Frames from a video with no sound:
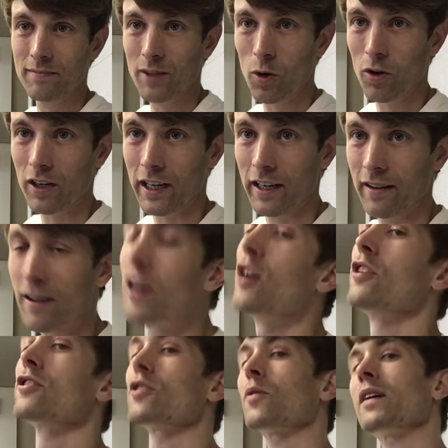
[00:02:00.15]
the organ.
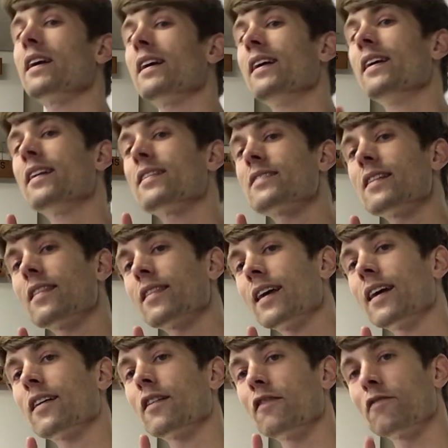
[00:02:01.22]
So he doesn't
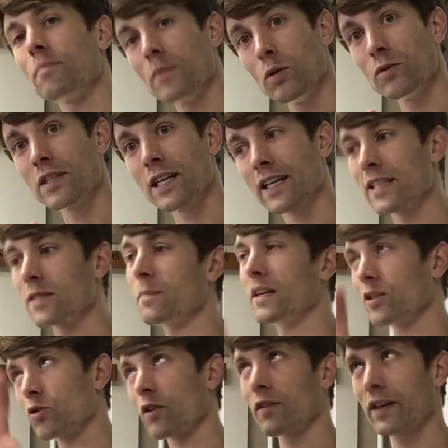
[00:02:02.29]
think of music as
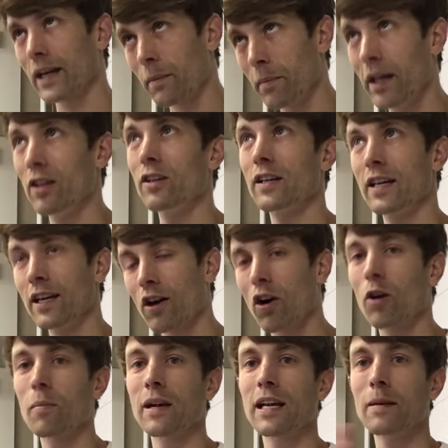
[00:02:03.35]
being sort of like melody,
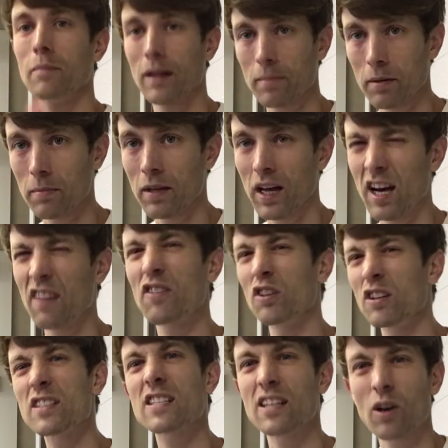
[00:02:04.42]
harmony, blah, blah, blah. If
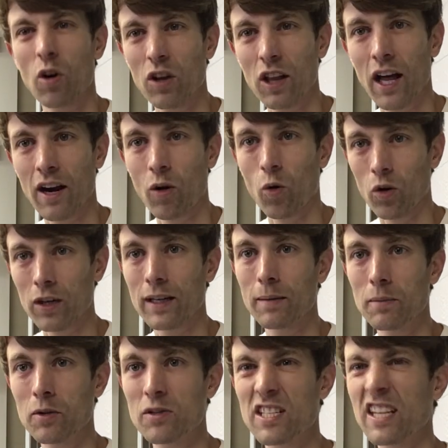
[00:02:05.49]
you listen to a lot of
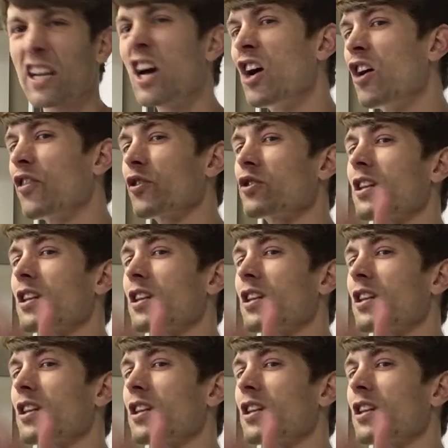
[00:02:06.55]
organ music, there's a